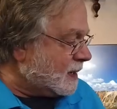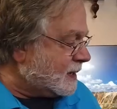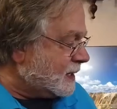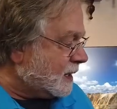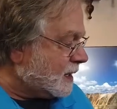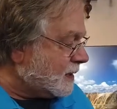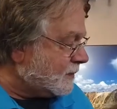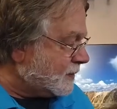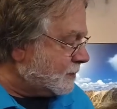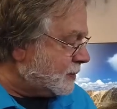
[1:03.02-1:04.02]
I did a lot
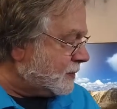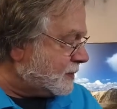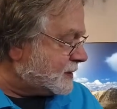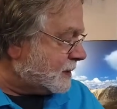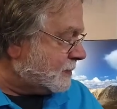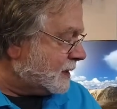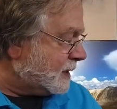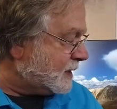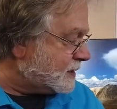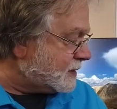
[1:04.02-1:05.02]
of computer
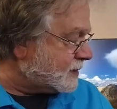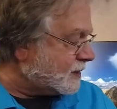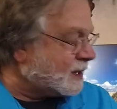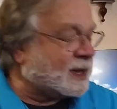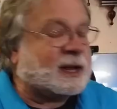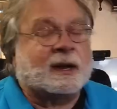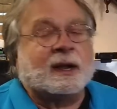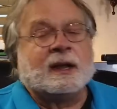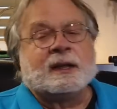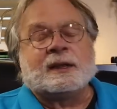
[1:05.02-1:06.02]
simulations on that.
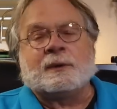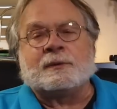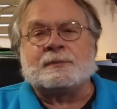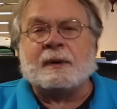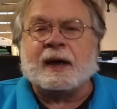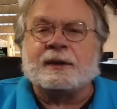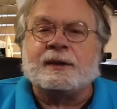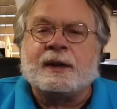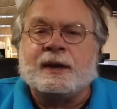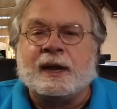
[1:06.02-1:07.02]
That was back
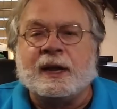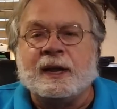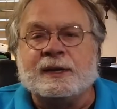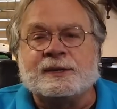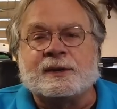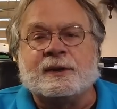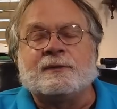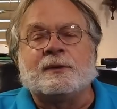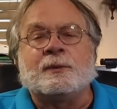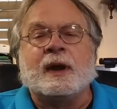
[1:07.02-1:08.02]
in the days
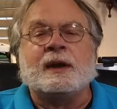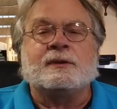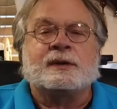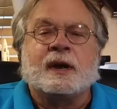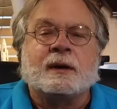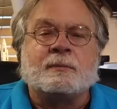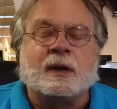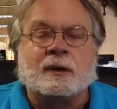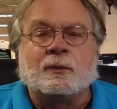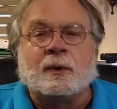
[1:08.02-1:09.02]
of the Radio Shack
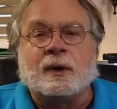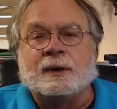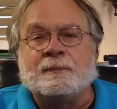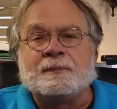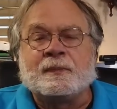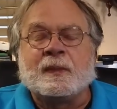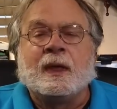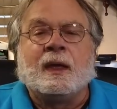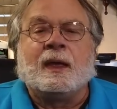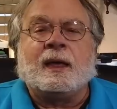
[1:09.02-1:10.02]
Model 1.
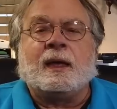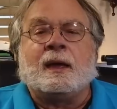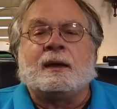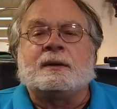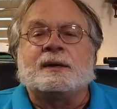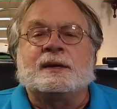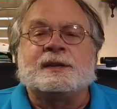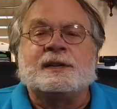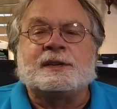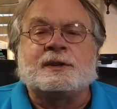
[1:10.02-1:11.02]
And
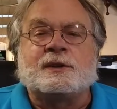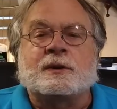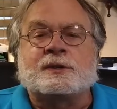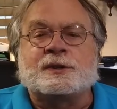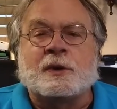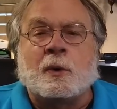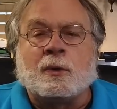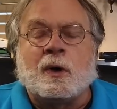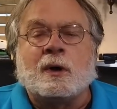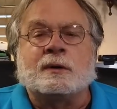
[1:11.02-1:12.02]
since it took so
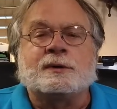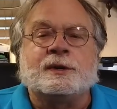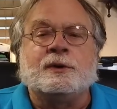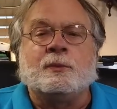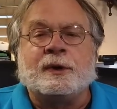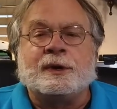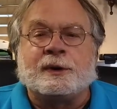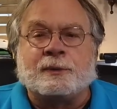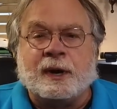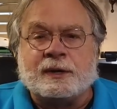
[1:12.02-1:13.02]
long to do one
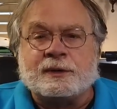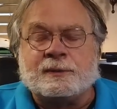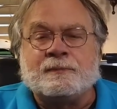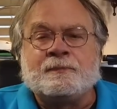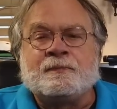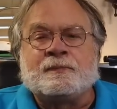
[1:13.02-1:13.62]
iteration,